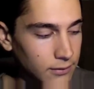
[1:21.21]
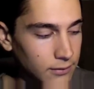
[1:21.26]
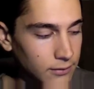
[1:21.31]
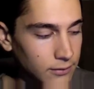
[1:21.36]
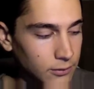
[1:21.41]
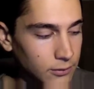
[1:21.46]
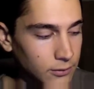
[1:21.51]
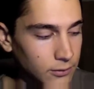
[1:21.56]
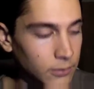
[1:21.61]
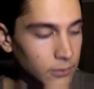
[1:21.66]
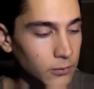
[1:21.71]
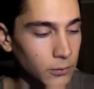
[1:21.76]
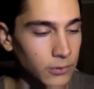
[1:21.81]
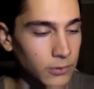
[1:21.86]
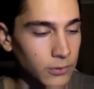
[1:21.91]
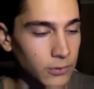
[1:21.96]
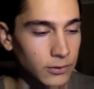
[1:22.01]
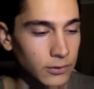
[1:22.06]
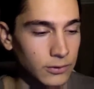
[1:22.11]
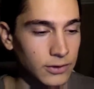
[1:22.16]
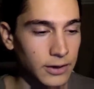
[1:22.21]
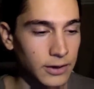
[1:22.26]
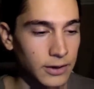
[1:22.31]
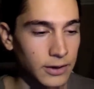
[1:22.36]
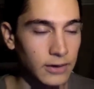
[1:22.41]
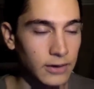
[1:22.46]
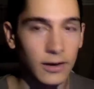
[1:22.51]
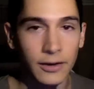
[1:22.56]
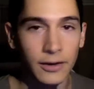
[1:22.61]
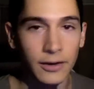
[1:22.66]
So in other words, our
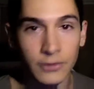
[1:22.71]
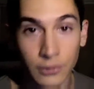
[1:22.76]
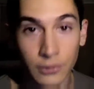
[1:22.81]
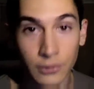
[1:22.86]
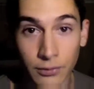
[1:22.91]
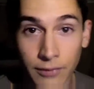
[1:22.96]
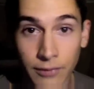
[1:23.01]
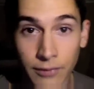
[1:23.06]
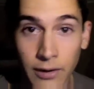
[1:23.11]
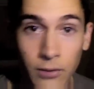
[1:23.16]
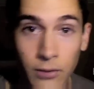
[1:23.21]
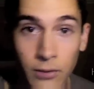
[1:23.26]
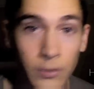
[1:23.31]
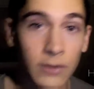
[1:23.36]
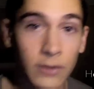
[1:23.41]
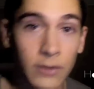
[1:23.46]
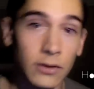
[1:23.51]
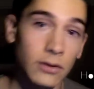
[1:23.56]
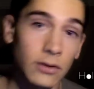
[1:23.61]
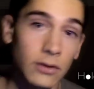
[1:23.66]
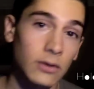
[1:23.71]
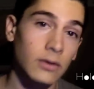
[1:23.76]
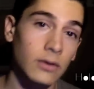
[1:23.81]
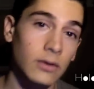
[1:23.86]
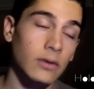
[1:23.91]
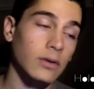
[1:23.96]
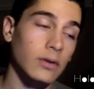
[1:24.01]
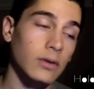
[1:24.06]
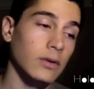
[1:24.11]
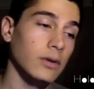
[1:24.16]
psychological development
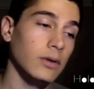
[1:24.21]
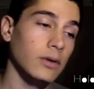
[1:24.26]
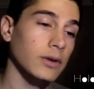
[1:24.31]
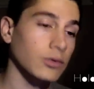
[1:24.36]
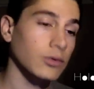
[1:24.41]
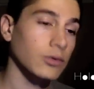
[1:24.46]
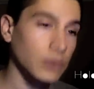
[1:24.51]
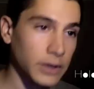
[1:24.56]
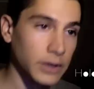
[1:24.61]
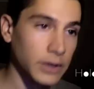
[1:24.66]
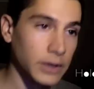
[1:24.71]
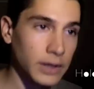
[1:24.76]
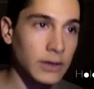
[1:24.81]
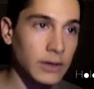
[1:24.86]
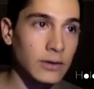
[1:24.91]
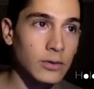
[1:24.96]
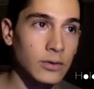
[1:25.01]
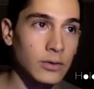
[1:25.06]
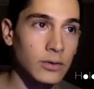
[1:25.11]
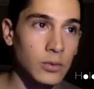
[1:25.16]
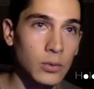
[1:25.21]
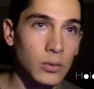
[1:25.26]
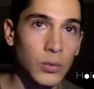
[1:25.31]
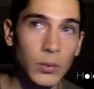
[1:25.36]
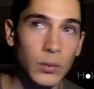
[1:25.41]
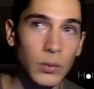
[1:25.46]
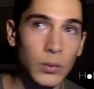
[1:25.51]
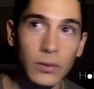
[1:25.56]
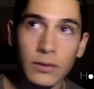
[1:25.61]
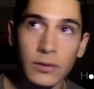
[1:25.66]
is related to
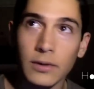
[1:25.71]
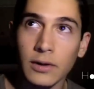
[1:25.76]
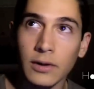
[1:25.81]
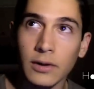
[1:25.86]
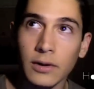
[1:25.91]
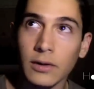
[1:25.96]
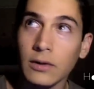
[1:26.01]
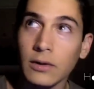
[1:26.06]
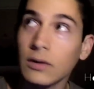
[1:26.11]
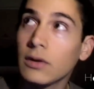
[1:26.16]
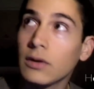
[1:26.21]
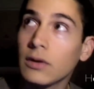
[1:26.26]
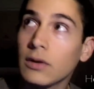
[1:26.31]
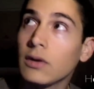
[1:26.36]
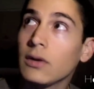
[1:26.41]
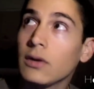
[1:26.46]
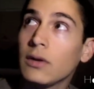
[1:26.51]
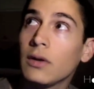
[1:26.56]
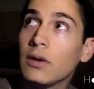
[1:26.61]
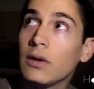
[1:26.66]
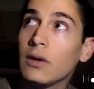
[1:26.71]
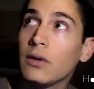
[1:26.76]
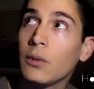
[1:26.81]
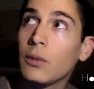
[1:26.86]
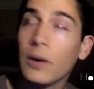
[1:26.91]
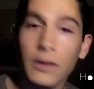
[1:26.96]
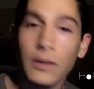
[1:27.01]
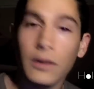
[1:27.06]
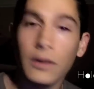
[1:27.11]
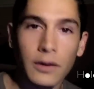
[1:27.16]
the
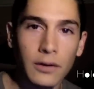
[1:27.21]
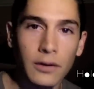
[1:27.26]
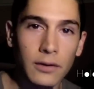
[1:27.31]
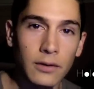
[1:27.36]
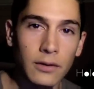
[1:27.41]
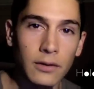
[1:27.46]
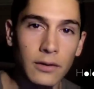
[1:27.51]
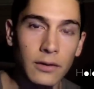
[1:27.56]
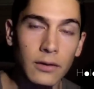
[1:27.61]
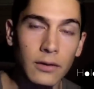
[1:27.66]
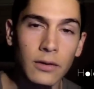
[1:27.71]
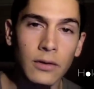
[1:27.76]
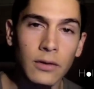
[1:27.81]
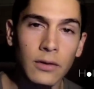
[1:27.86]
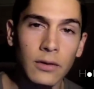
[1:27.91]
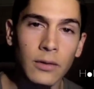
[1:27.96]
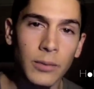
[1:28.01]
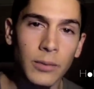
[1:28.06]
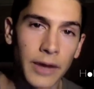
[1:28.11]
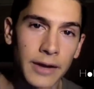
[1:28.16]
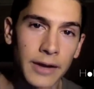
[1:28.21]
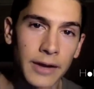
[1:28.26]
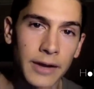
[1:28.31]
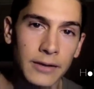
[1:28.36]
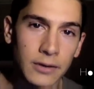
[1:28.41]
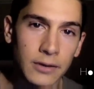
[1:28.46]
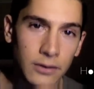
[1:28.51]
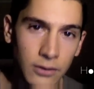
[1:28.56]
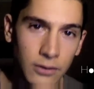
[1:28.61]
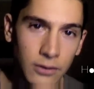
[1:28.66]
way that the
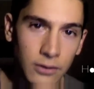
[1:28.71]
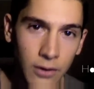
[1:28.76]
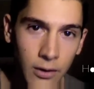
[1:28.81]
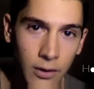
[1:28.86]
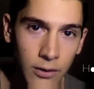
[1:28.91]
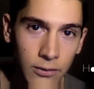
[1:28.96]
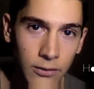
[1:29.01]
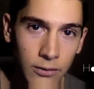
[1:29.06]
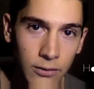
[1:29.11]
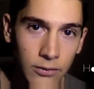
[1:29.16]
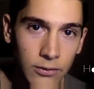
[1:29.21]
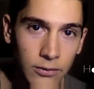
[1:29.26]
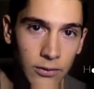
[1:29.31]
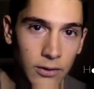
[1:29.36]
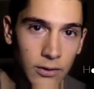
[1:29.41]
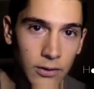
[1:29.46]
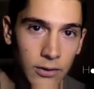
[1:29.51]
planets and the stars